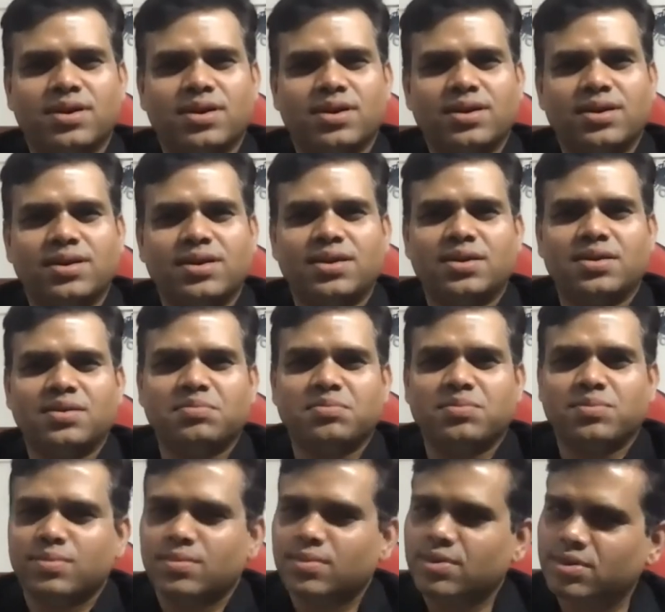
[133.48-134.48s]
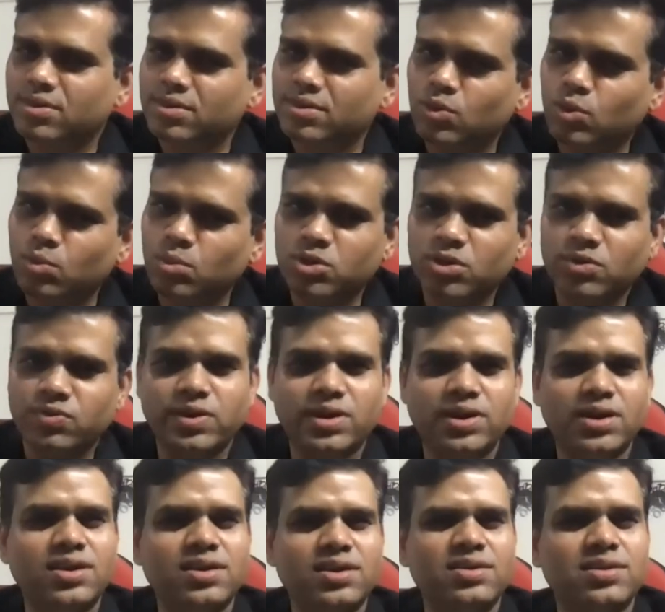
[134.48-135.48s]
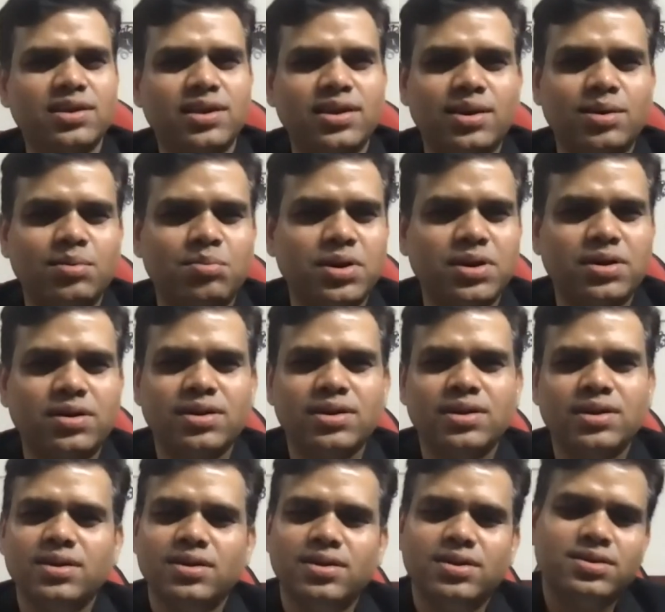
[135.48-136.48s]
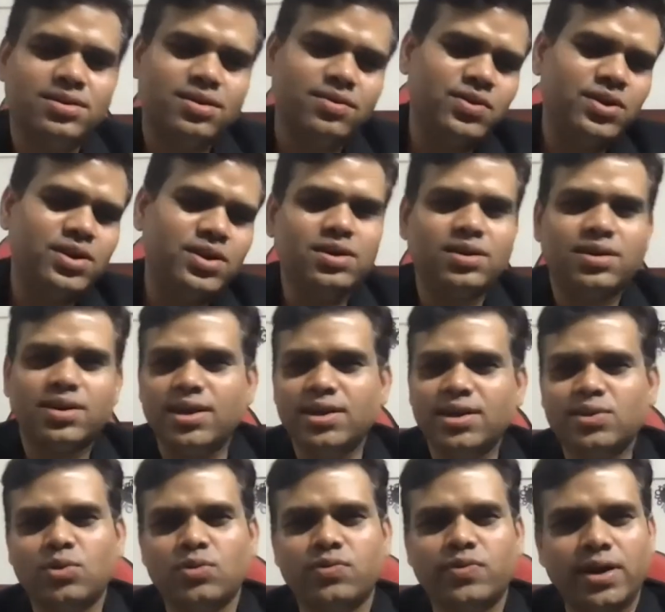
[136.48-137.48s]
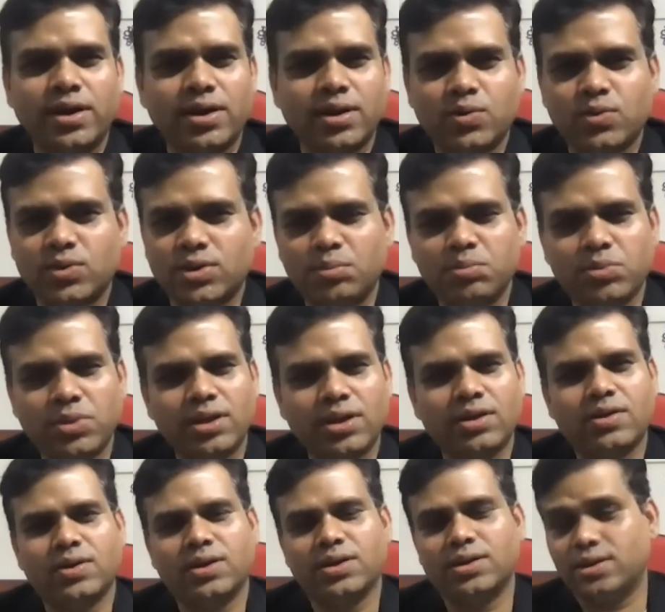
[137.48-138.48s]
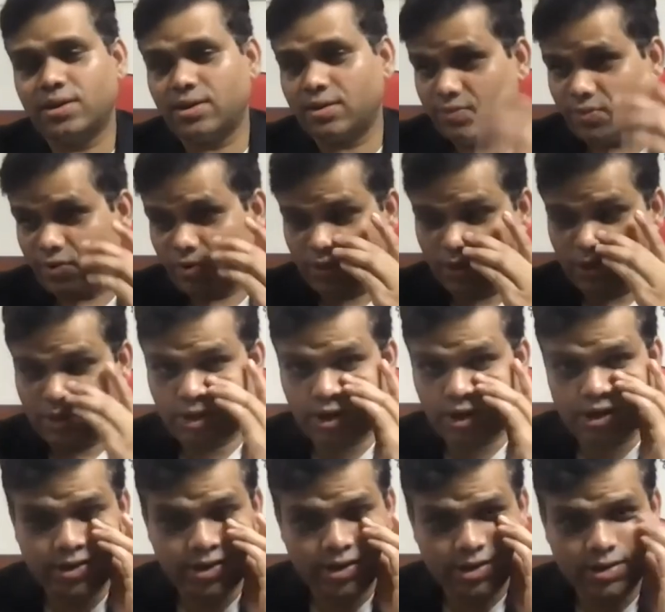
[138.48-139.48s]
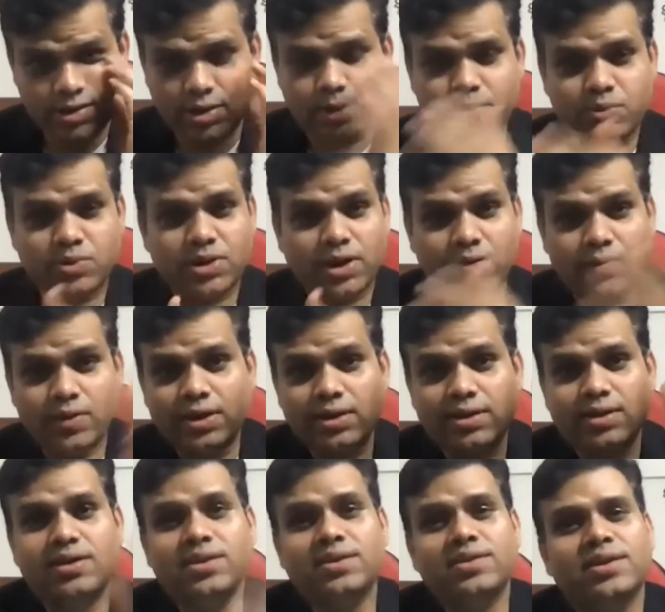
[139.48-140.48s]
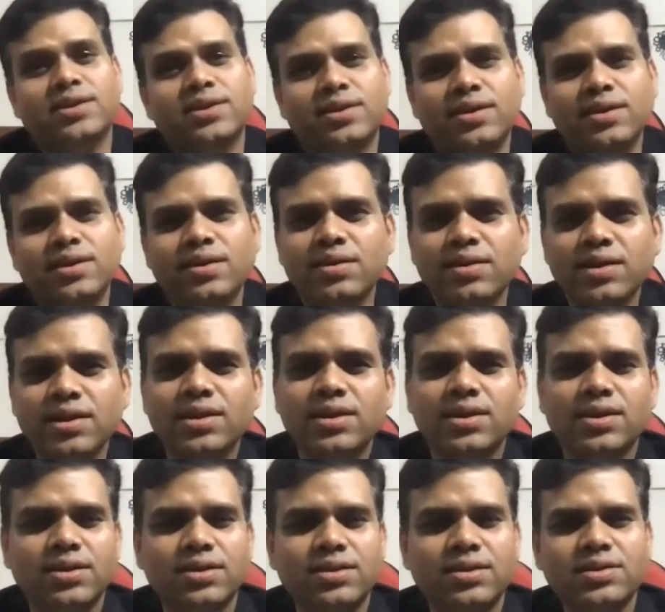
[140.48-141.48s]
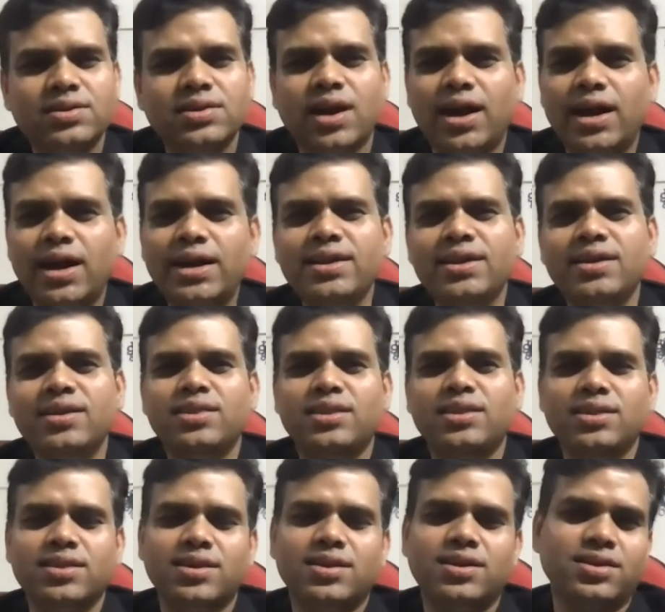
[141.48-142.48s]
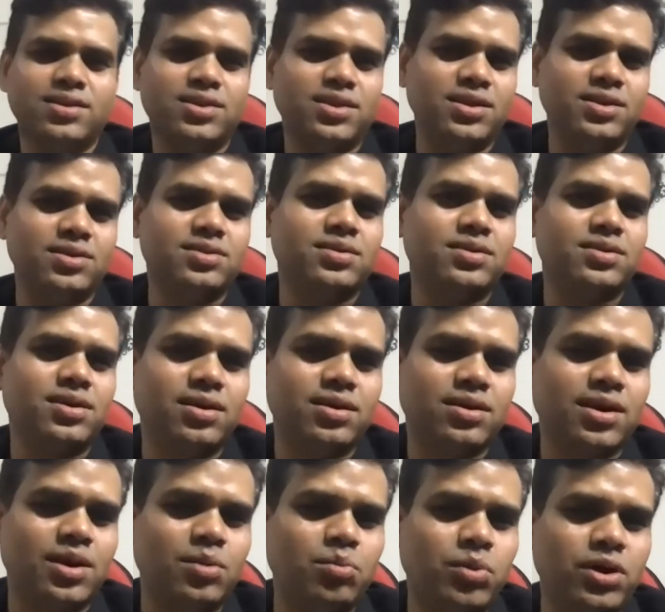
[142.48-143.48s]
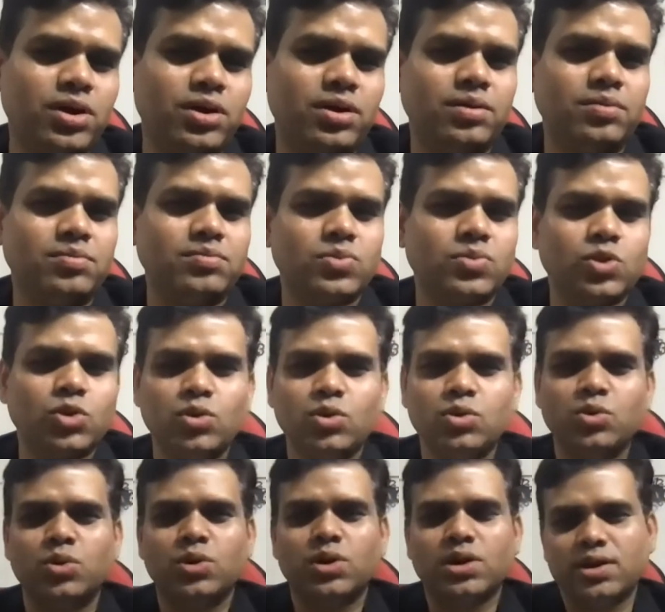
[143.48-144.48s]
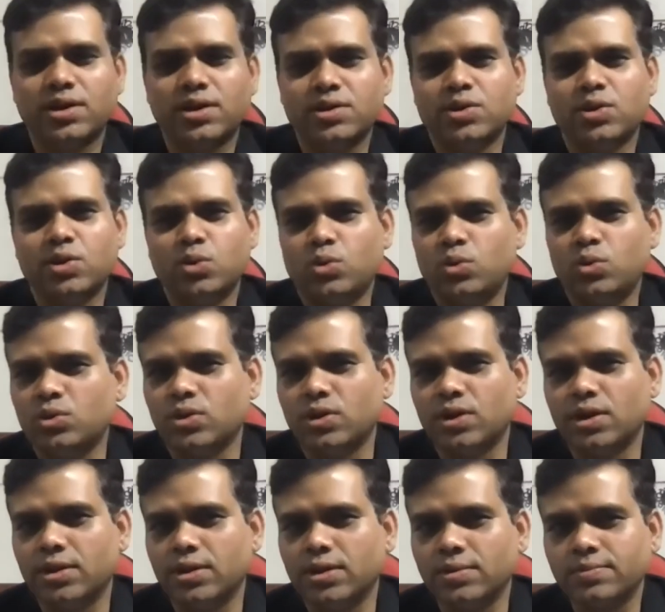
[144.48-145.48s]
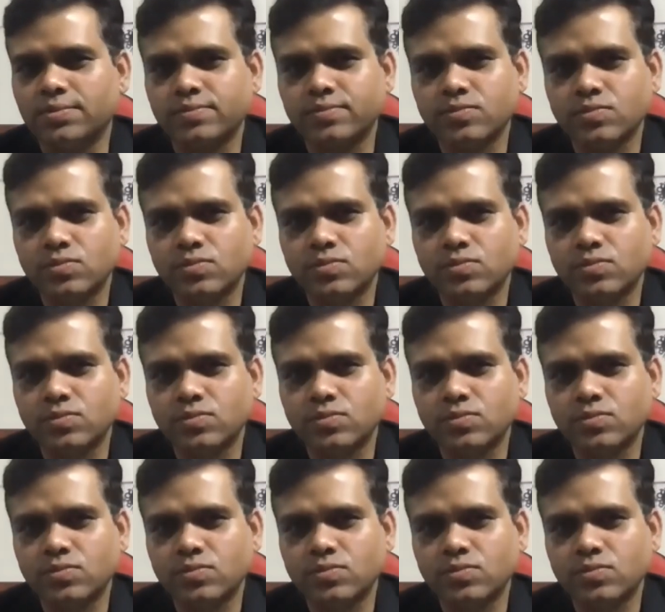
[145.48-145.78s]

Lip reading: and so much of heat is there, but somewhere he tries to find out something or other. For 6 hours, he keeps traveling here and there. And there's hardly anything that he thinks can be, you know, noted as a news or anything.